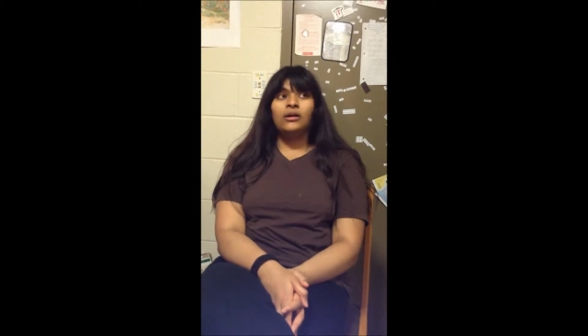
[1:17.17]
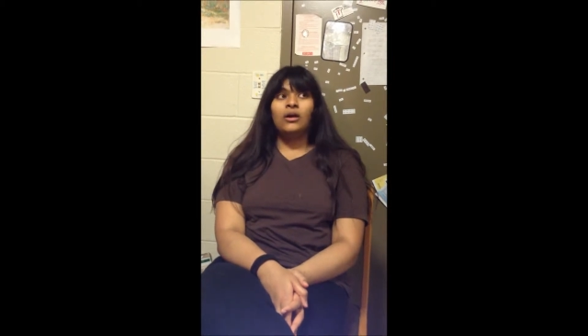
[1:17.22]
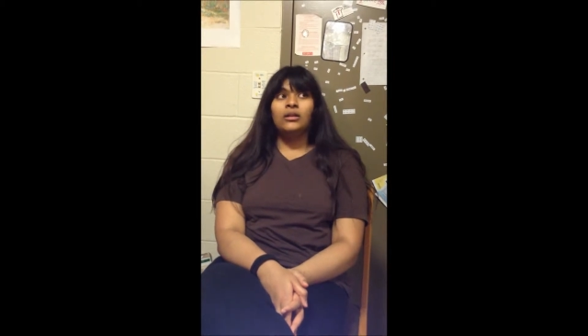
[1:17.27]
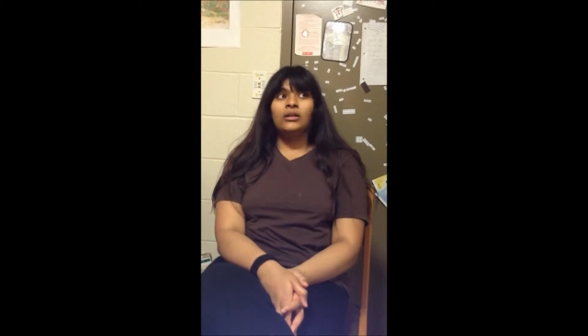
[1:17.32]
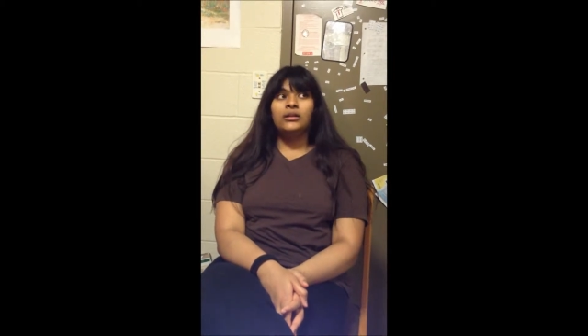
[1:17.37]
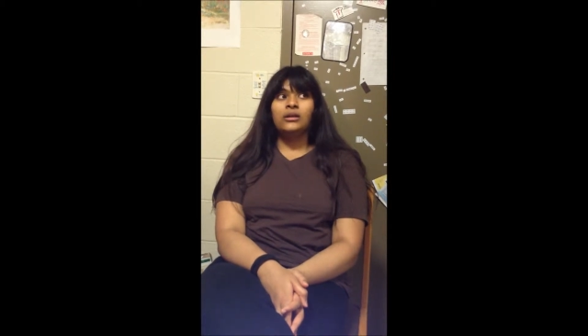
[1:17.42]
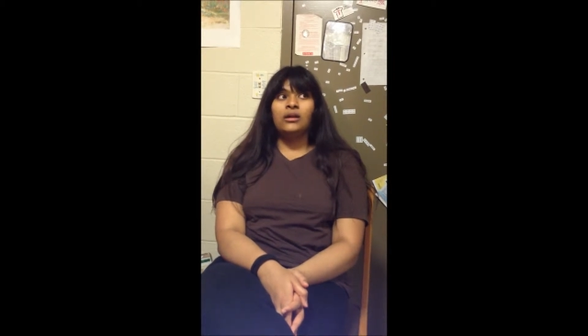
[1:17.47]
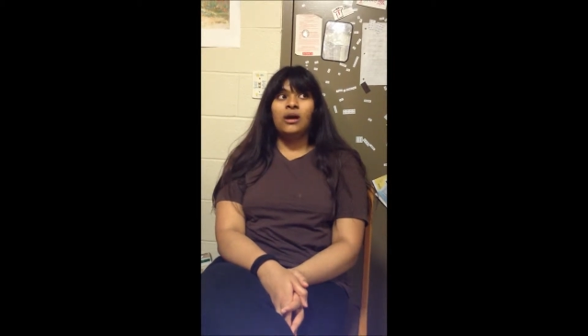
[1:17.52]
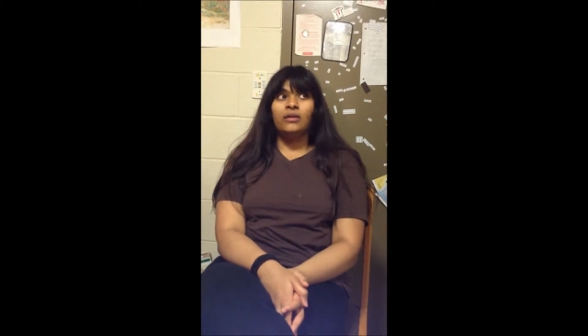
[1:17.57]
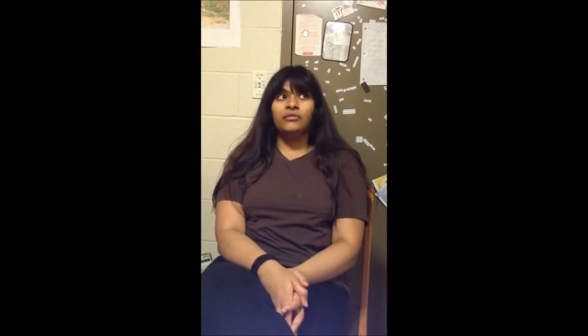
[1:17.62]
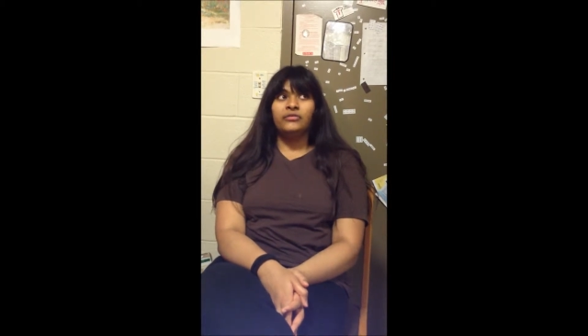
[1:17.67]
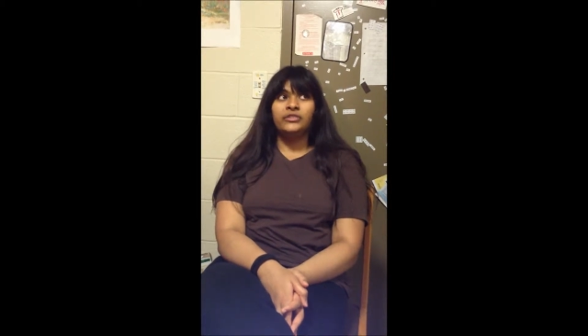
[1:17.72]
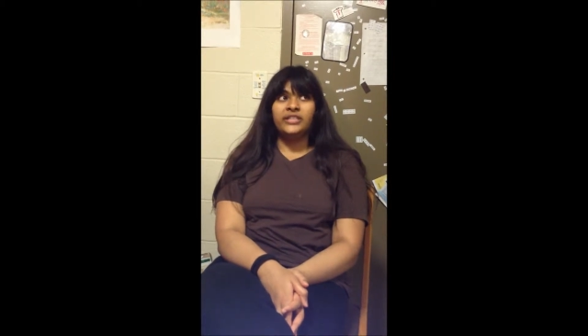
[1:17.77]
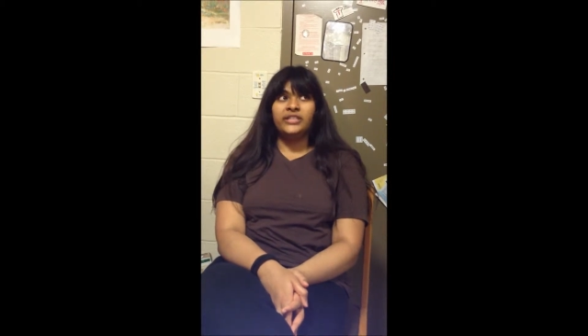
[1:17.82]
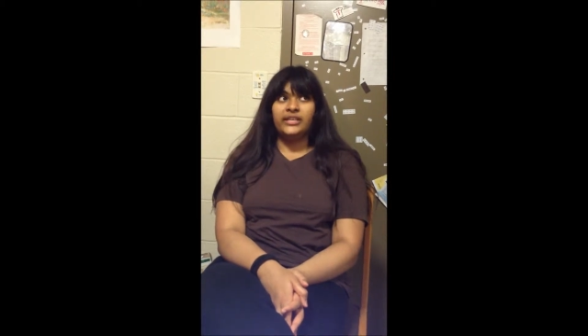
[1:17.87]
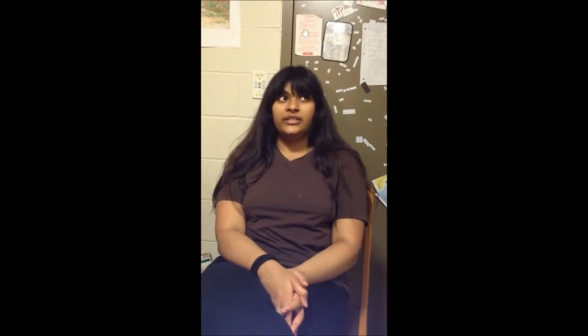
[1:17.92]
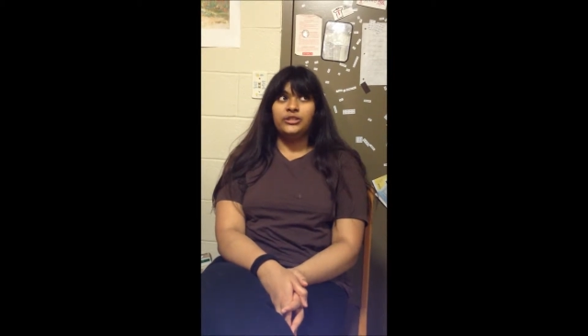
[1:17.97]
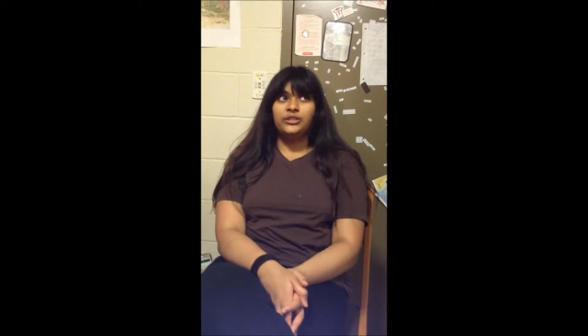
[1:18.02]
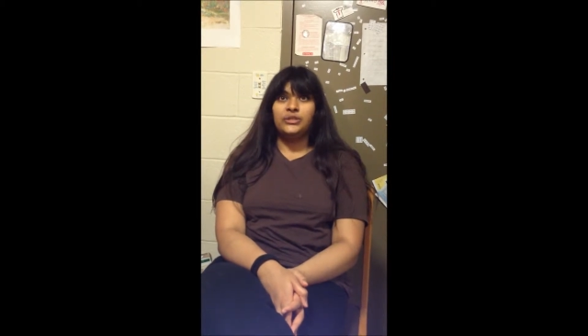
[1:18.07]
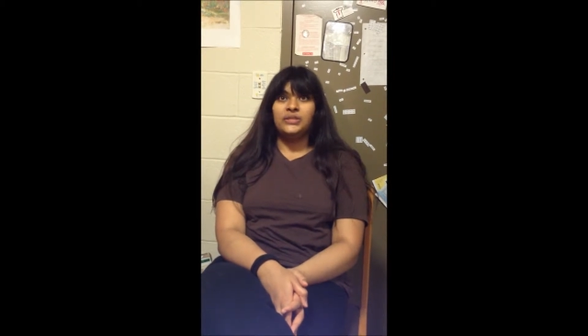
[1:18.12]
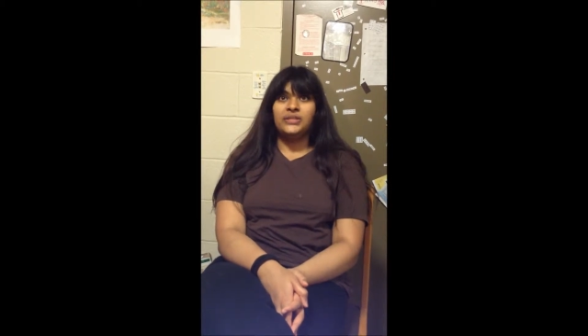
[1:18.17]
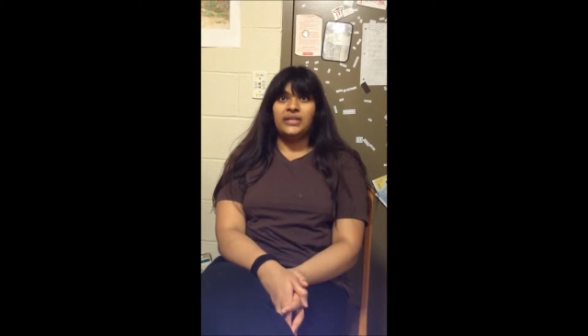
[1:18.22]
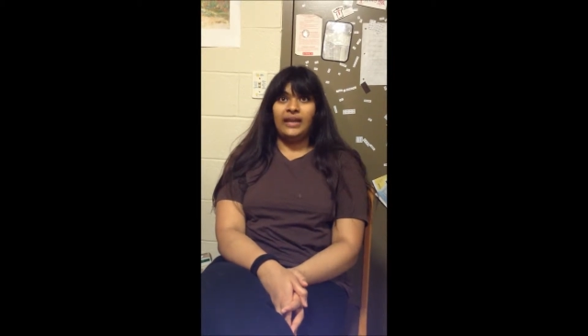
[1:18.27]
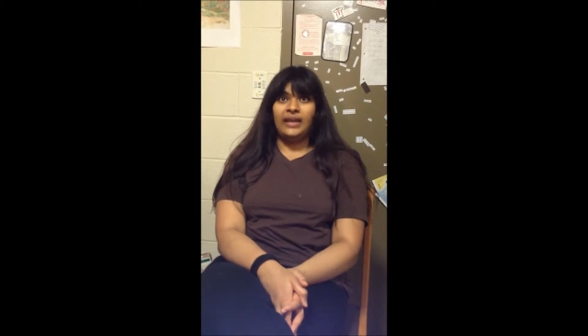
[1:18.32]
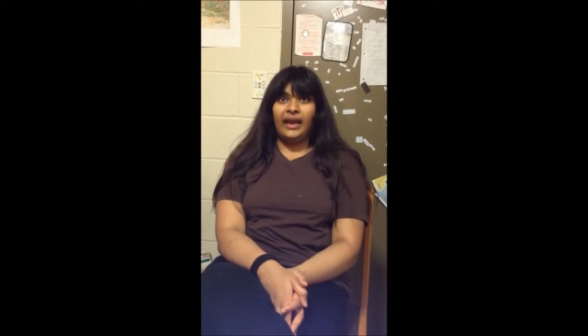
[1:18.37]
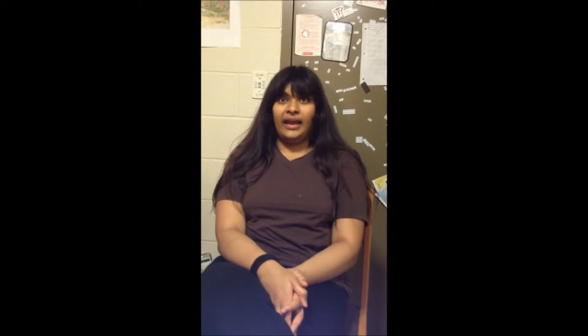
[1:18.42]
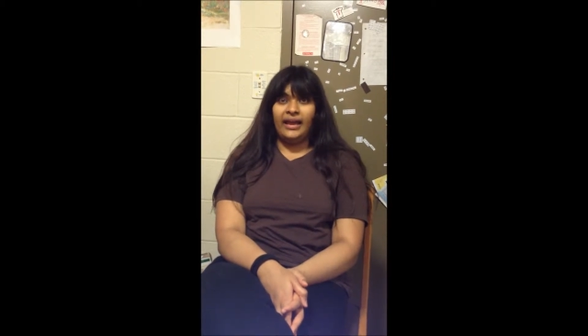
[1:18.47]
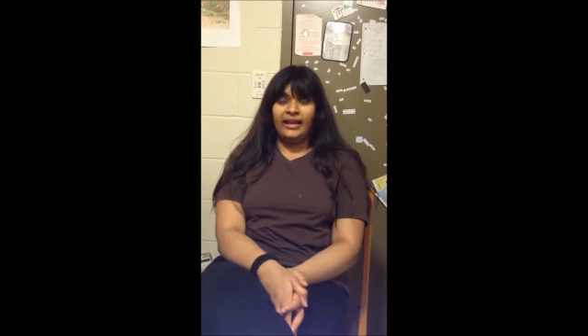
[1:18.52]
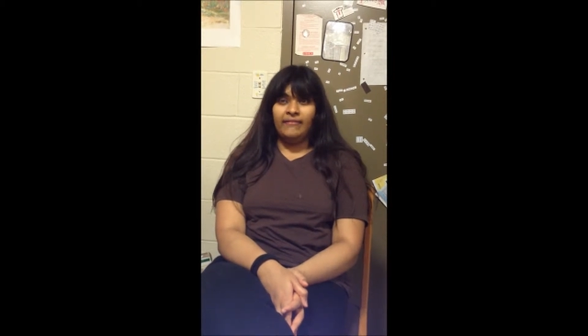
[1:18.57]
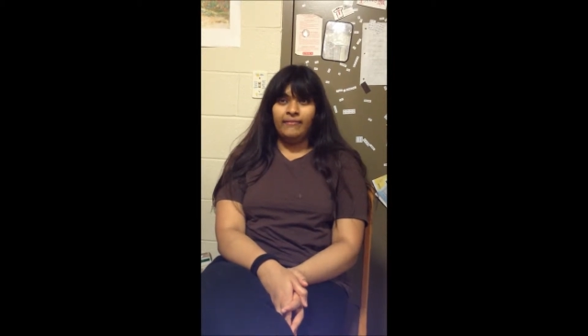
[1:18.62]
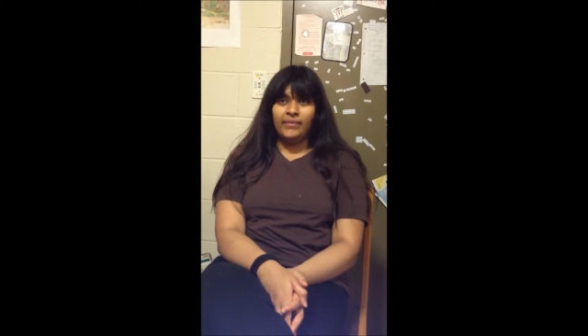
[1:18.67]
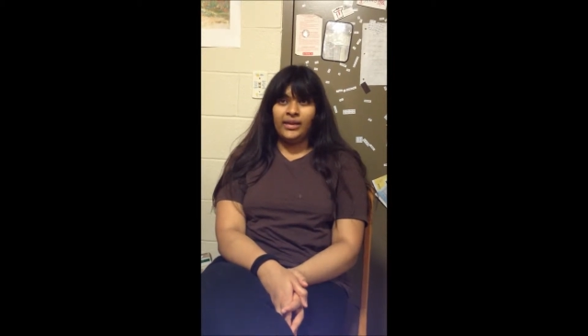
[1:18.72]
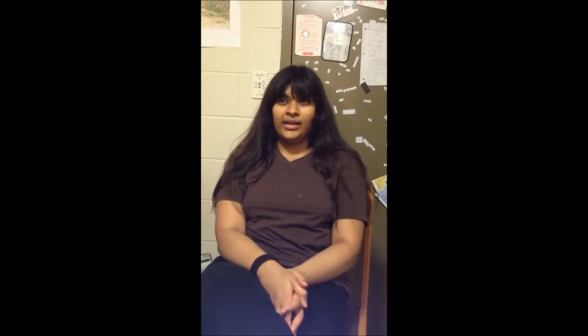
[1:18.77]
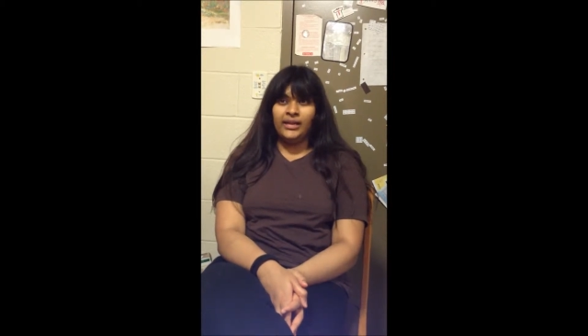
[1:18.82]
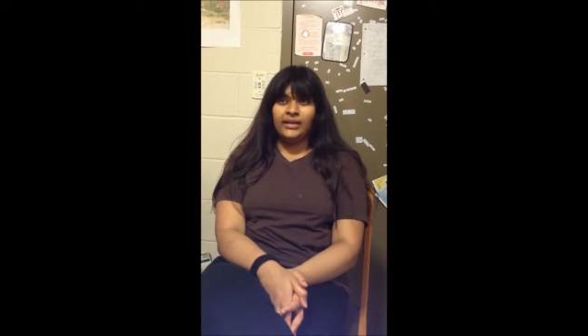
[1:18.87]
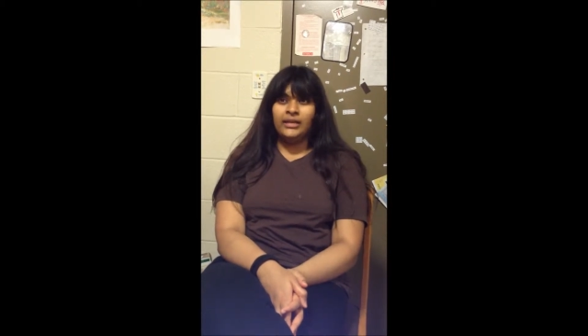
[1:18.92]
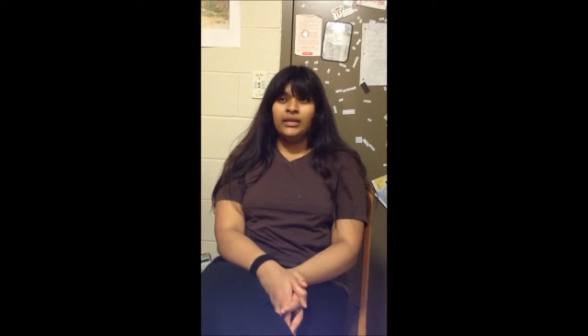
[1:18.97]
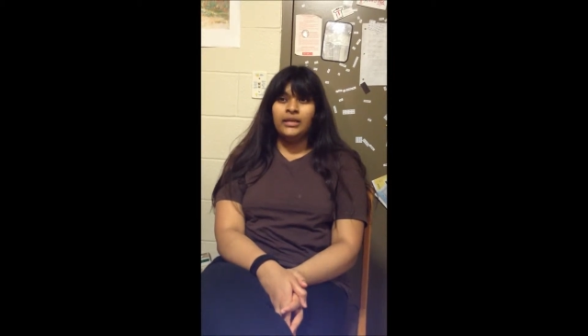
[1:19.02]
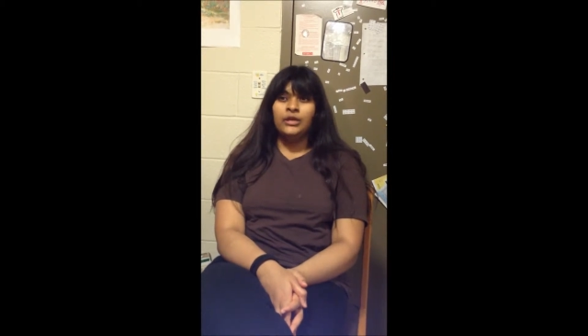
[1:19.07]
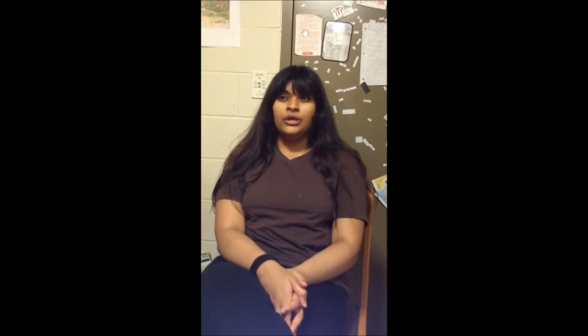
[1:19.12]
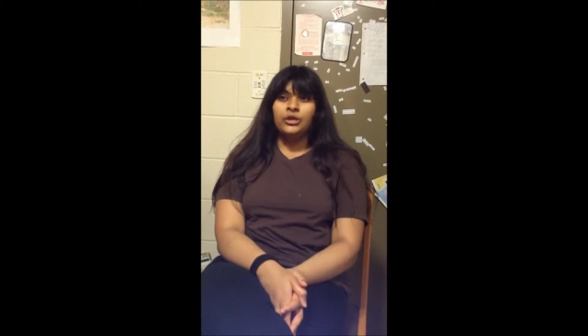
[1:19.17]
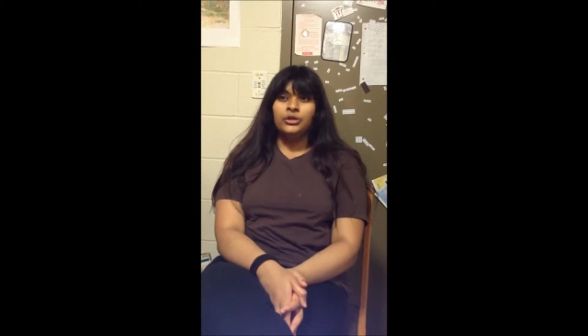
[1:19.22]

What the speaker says: the confrontations that I have made,